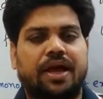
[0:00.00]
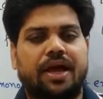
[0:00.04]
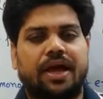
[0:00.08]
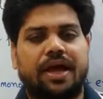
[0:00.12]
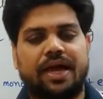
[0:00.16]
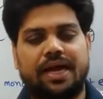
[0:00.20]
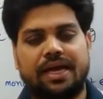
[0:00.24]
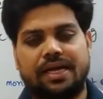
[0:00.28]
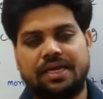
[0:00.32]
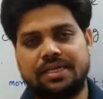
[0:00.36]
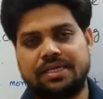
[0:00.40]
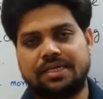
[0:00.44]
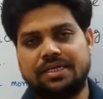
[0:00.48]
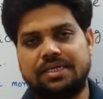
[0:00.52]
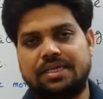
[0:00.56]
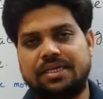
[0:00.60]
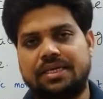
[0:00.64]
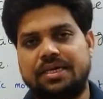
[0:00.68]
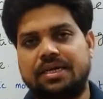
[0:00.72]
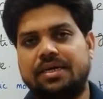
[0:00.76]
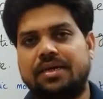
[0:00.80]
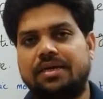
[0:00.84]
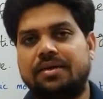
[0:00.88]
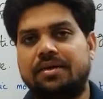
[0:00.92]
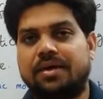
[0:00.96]
and
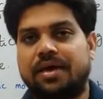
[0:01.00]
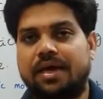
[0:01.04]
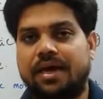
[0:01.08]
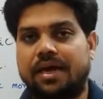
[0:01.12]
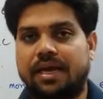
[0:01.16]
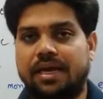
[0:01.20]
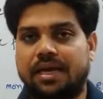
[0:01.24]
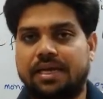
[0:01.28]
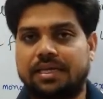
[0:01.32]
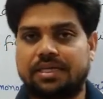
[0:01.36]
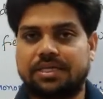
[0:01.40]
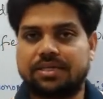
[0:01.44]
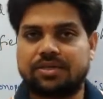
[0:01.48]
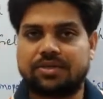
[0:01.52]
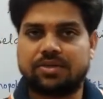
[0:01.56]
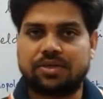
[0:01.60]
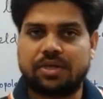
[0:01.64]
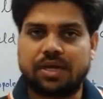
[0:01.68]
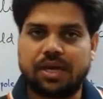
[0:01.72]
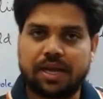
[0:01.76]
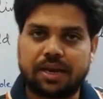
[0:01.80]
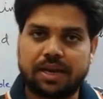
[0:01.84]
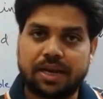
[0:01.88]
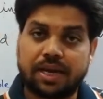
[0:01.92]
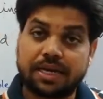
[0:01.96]

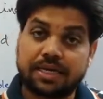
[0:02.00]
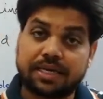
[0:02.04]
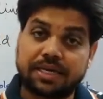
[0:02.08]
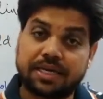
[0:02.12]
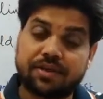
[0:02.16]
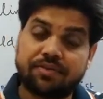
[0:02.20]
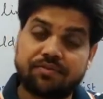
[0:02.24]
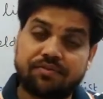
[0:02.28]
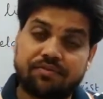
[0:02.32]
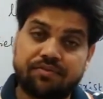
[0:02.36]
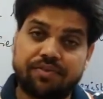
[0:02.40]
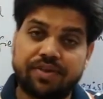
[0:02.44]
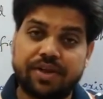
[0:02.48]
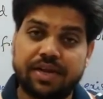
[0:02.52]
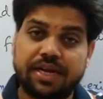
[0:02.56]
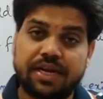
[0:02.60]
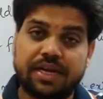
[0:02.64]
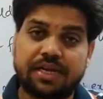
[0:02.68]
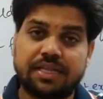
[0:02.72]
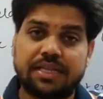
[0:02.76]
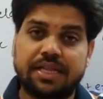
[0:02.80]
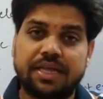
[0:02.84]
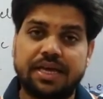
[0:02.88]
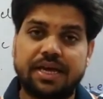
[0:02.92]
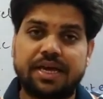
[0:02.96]
electric
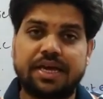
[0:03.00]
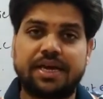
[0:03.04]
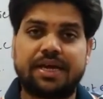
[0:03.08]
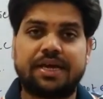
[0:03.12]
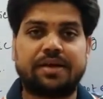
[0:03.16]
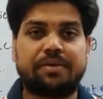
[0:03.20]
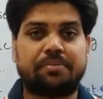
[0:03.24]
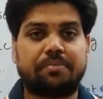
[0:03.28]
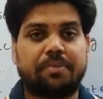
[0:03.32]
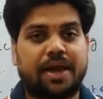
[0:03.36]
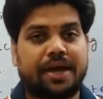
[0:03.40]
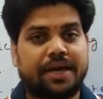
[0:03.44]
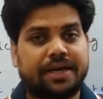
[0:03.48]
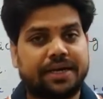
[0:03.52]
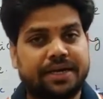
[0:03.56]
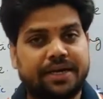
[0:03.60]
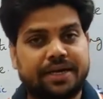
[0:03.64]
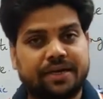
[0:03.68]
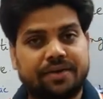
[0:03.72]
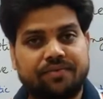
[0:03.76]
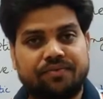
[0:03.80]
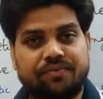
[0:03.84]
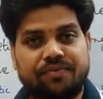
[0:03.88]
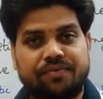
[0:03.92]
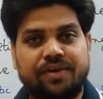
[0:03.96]
field there and
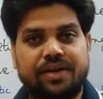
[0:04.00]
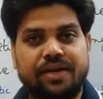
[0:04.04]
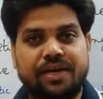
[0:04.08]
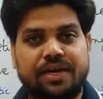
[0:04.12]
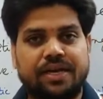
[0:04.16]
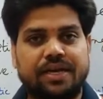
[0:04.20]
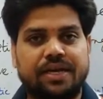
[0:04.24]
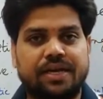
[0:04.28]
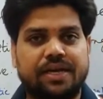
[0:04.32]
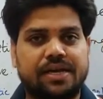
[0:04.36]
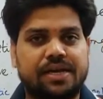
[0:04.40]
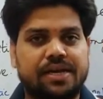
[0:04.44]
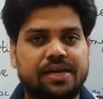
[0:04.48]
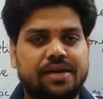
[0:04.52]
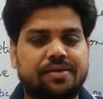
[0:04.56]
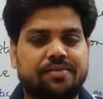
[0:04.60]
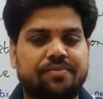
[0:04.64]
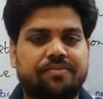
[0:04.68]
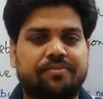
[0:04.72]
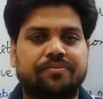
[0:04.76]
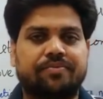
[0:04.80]
magnetic field here,